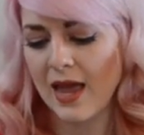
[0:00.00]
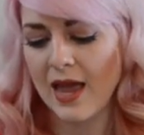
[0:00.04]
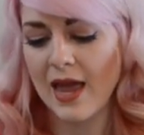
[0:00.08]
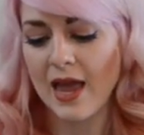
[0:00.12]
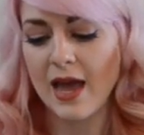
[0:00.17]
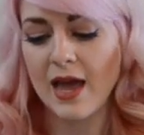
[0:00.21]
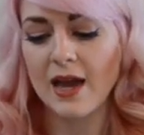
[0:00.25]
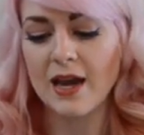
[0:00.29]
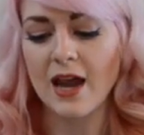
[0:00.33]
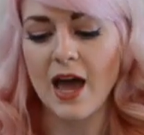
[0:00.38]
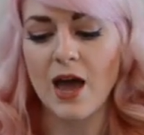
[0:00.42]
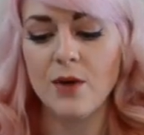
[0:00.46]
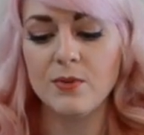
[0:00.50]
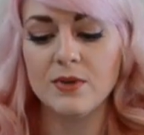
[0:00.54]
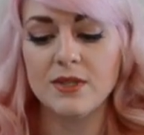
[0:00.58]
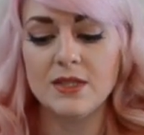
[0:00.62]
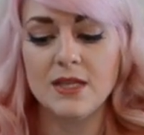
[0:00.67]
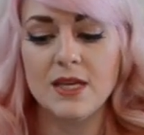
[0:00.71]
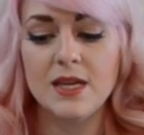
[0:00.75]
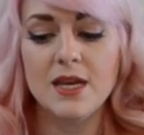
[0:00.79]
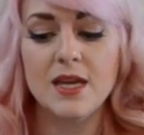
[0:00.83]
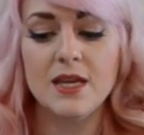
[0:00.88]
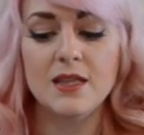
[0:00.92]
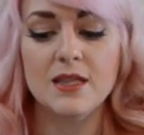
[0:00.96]
And I was
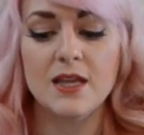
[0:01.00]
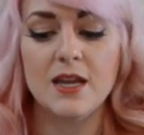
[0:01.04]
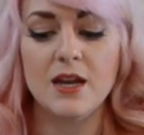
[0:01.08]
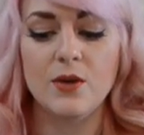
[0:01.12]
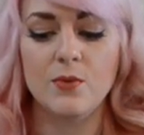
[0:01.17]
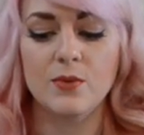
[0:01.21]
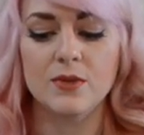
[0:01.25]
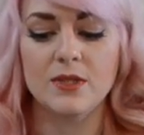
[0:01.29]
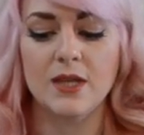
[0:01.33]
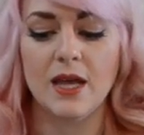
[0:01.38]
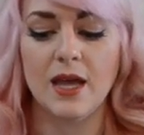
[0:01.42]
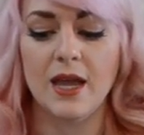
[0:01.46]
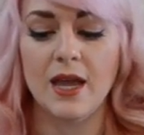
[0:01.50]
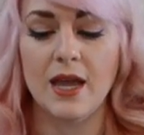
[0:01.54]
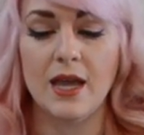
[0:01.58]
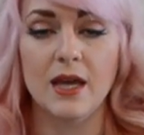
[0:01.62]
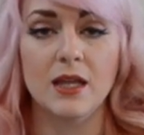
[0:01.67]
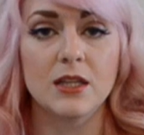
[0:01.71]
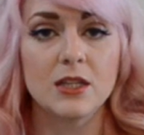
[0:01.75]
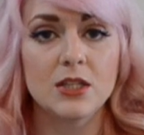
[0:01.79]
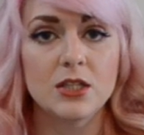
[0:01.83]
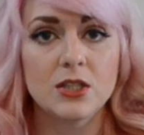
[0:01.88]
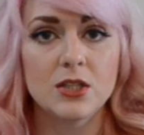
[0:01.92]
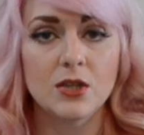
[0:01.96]
thinking that it was a
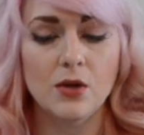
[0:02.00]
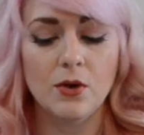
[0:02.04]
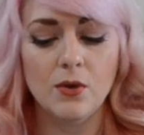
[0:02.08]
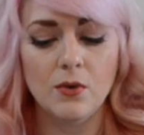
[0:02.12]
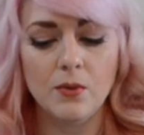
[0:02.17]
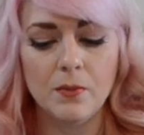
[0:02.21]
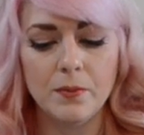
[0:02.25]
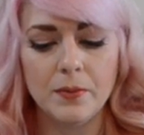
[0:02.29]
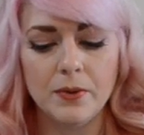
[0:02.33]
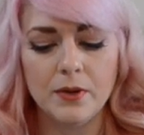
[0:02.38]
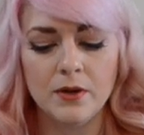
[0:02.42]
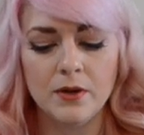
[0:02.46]
hand soap,